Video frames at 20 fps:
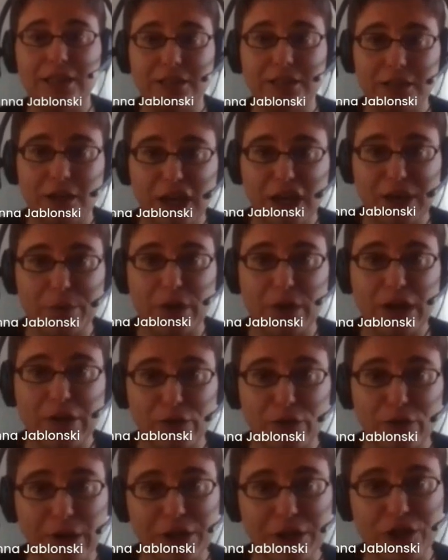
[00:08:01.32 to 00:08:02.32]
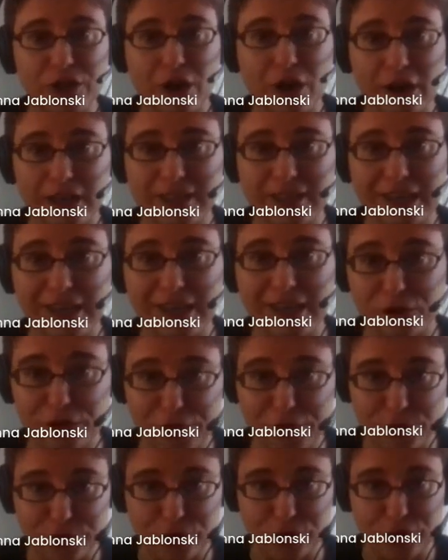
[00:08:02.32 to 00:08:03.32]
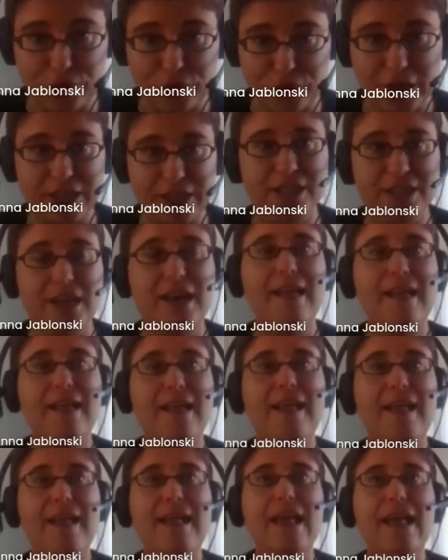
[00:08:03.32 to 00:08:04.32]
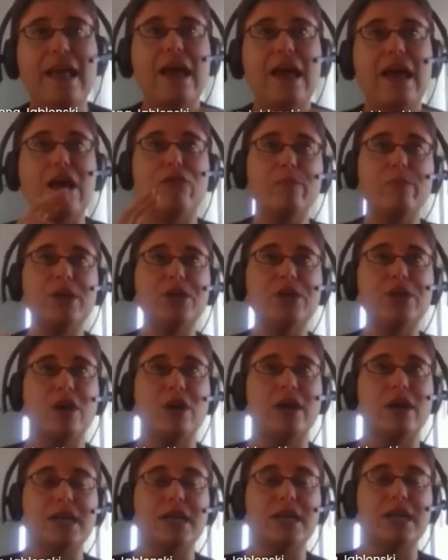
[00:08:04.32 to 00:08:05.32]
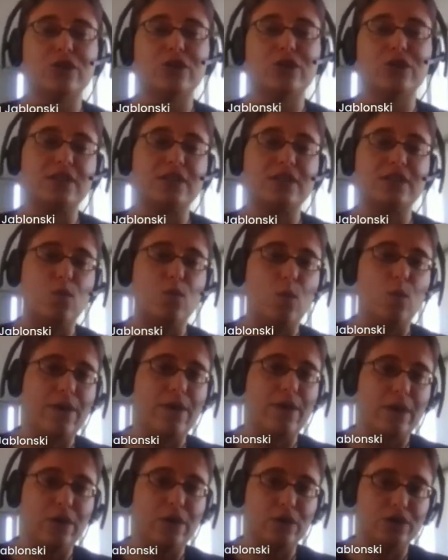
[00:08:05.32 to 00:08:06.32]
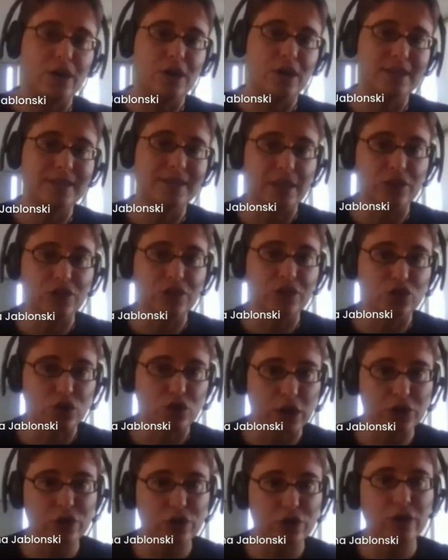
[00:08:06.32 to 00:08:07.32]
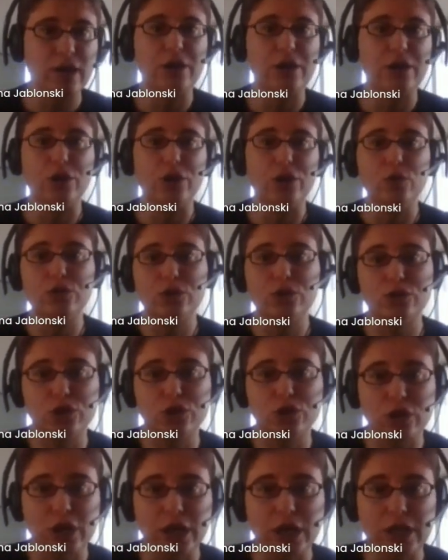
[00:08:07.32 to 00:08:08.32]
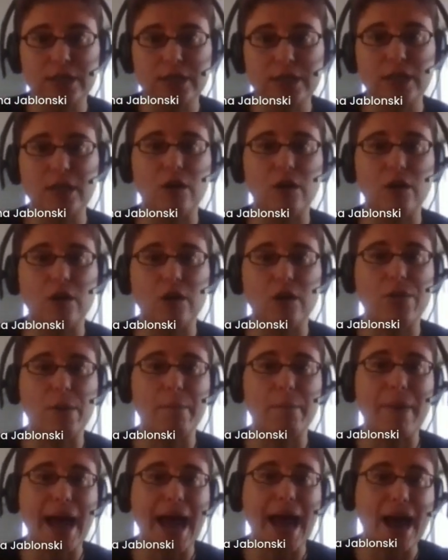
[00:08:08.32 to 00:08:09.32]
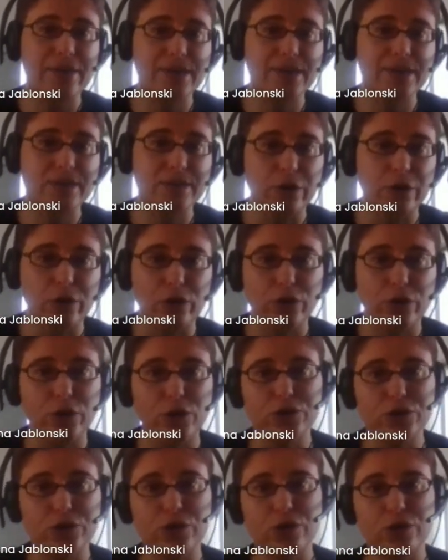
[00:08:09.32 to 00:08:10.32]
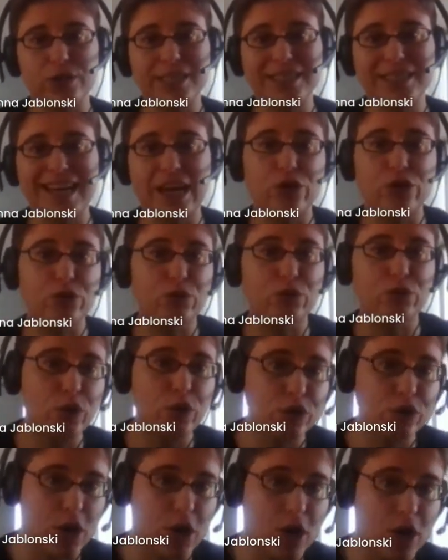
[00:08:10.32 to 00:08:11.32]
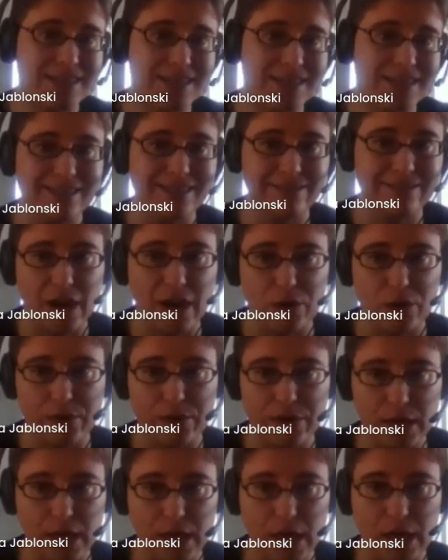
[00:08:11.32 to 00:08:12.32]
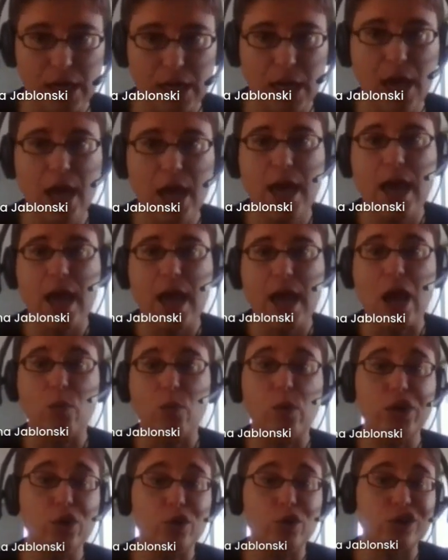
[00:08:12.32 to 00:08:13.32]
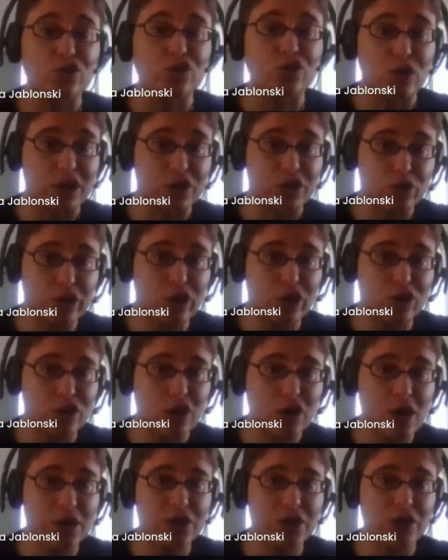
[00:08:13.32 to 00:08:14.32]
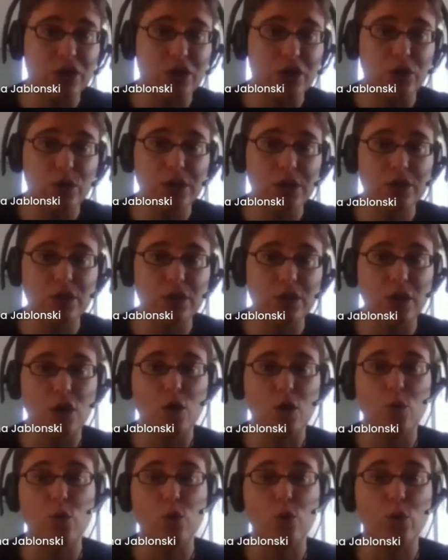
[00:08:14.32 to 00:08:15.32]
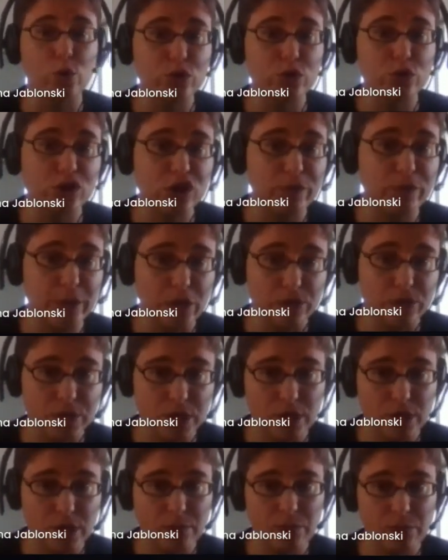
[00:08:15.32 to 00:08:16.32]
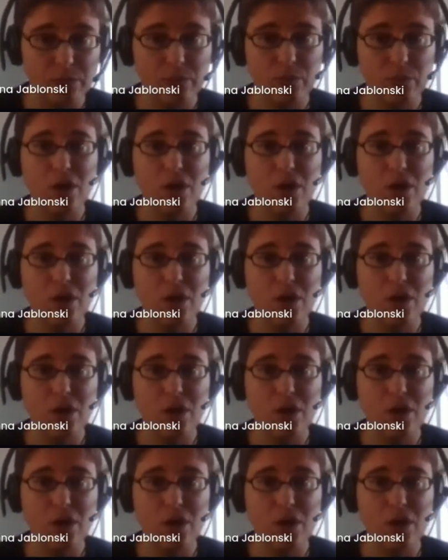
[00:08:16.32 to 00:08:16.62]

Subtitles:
need to talk about information architecture and user journeys. Information architecture is the way that your doc site is structured, and user journeys are the paths that your users take through your docs to find what they need. And when you're structuring your docs, you need to know who's going to be using them,